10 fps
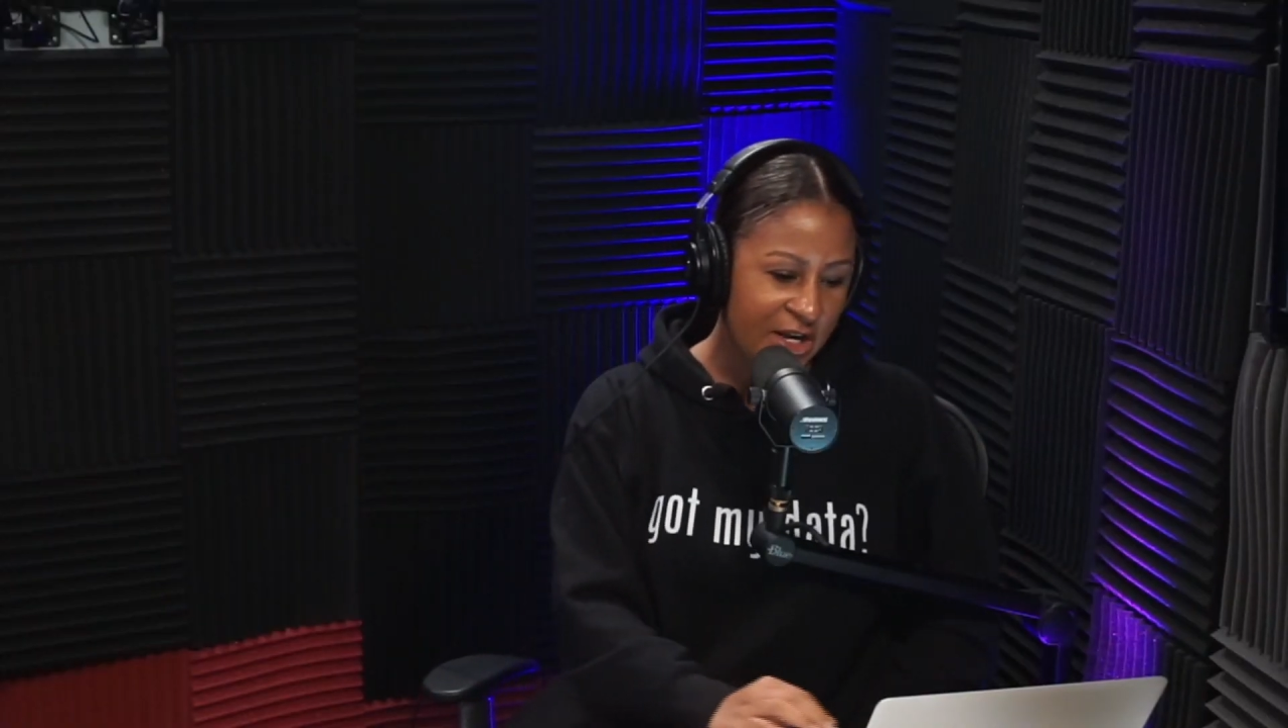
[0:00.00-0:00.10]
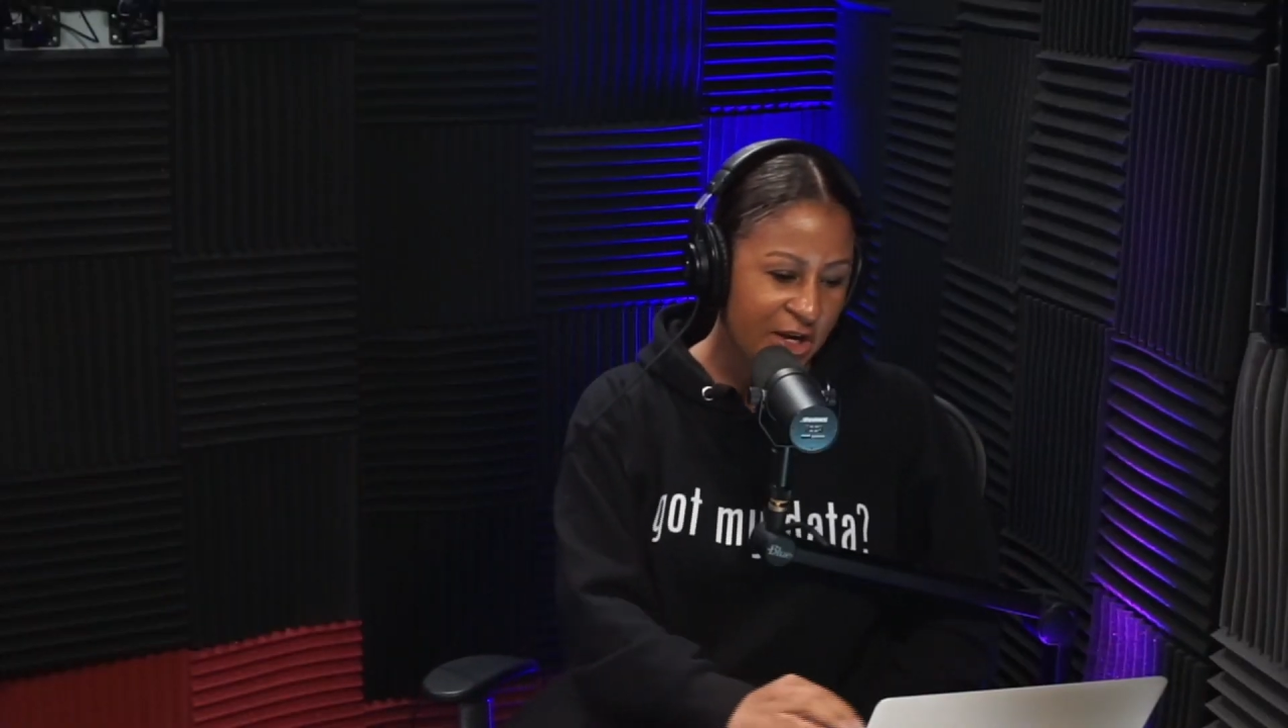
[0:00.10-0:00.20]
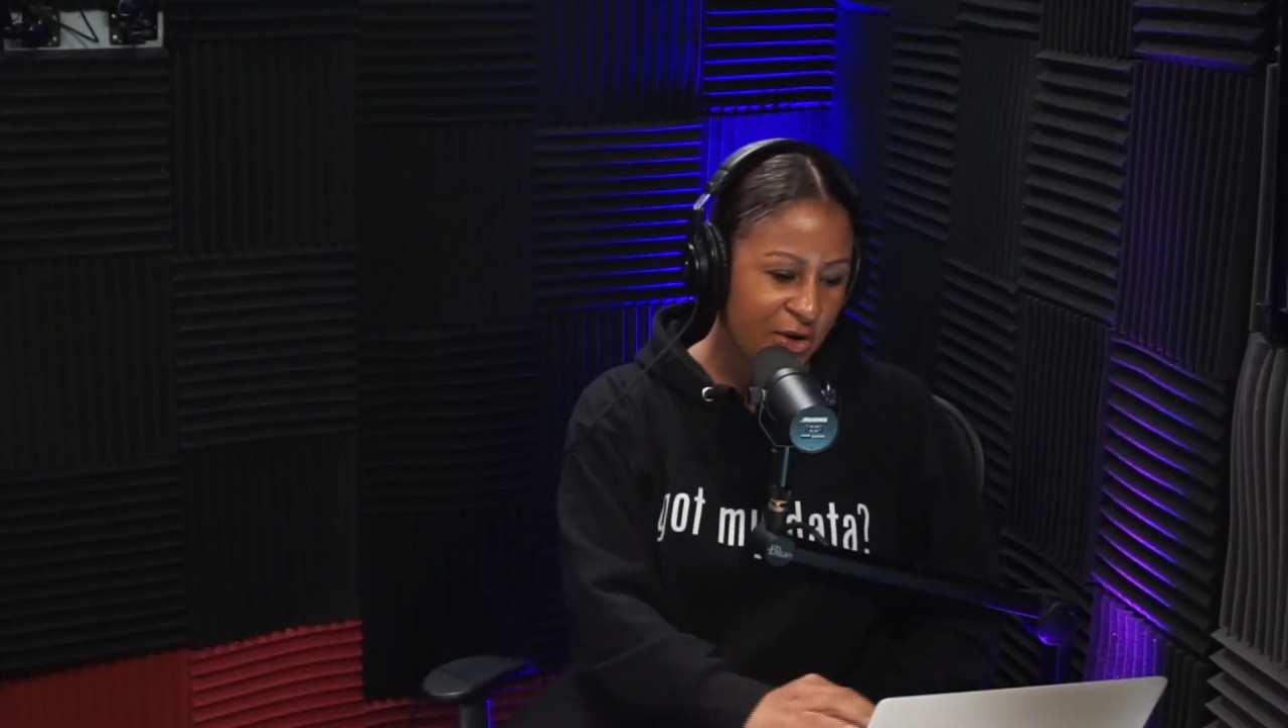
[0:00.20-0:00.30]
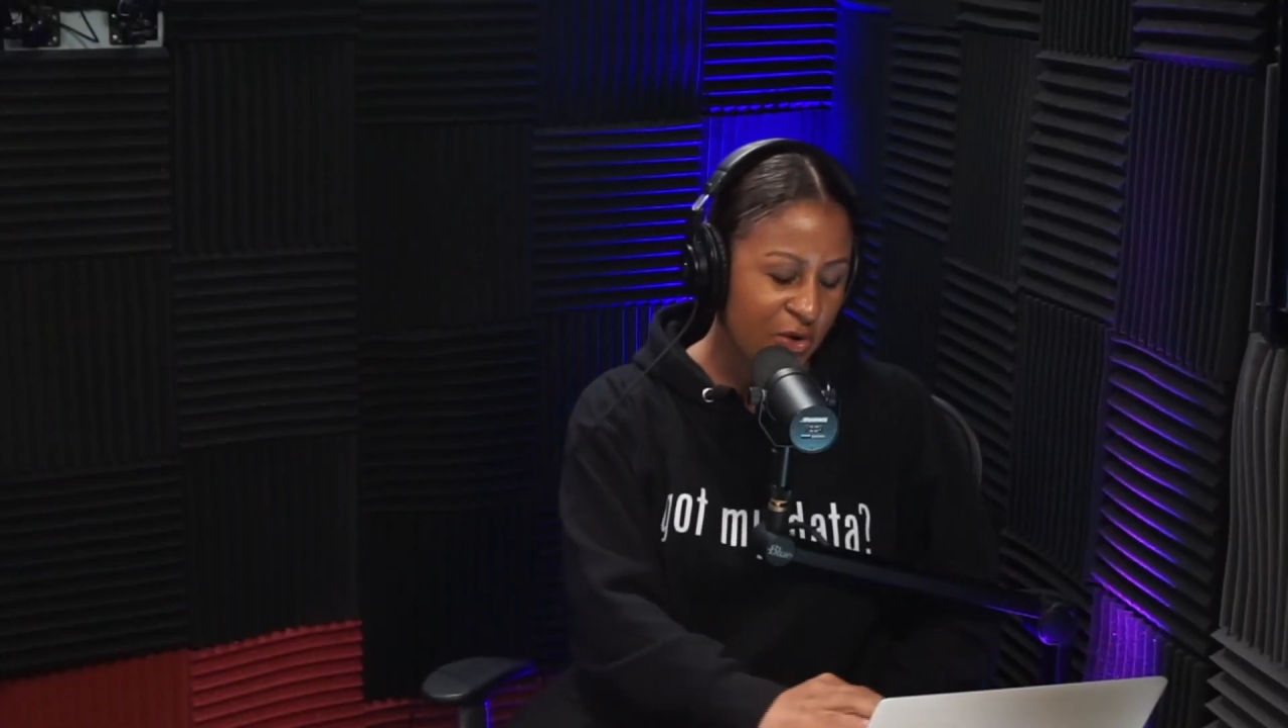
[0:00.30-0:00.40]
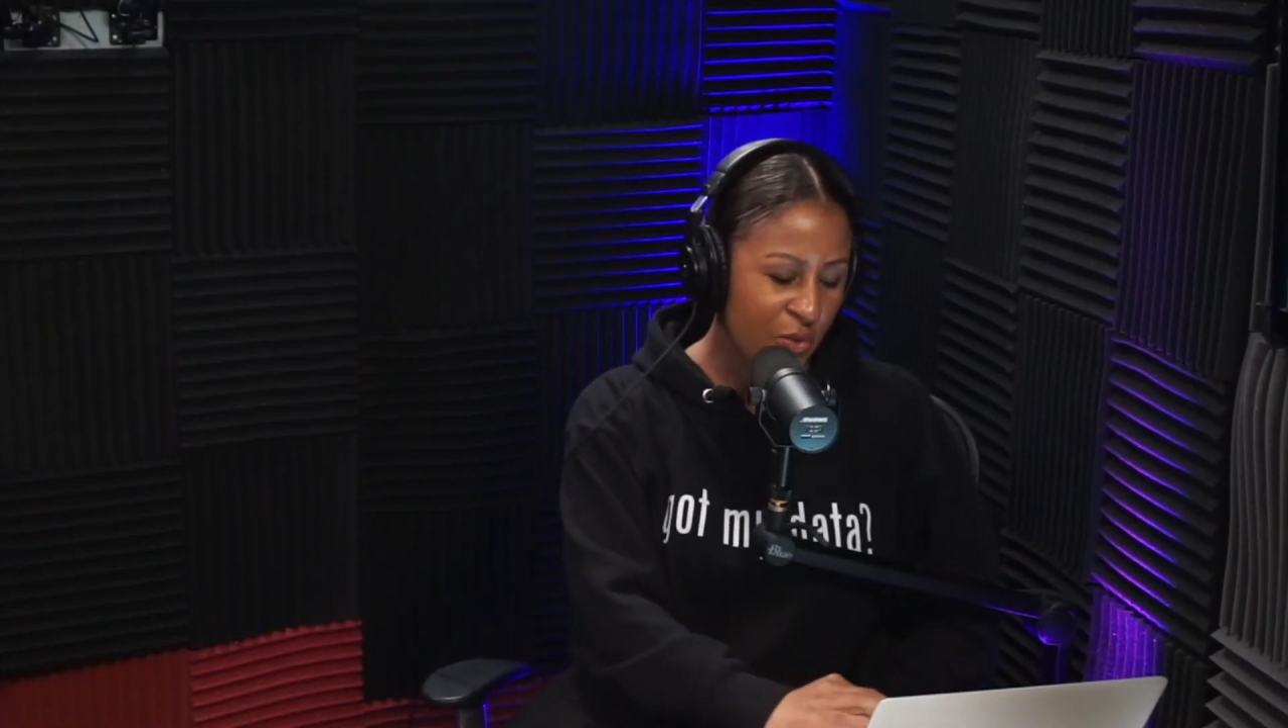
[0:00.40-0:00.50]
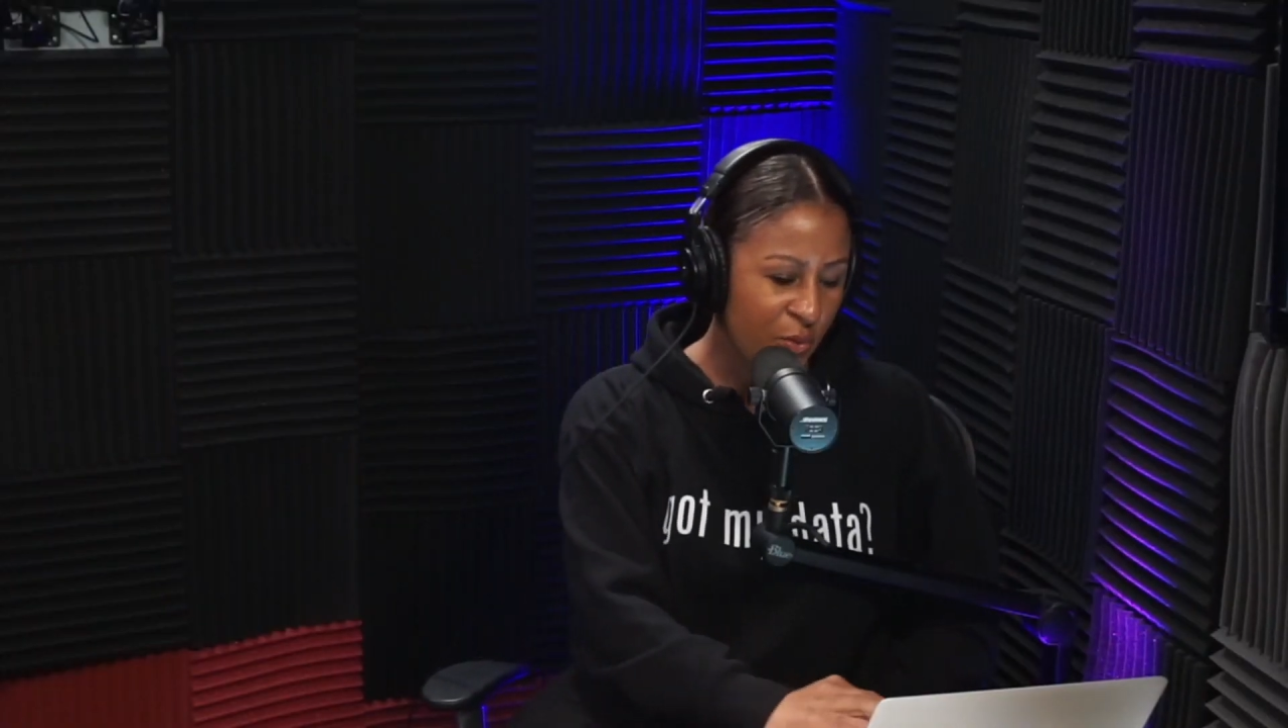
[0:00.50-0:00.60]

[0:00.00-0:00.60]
note,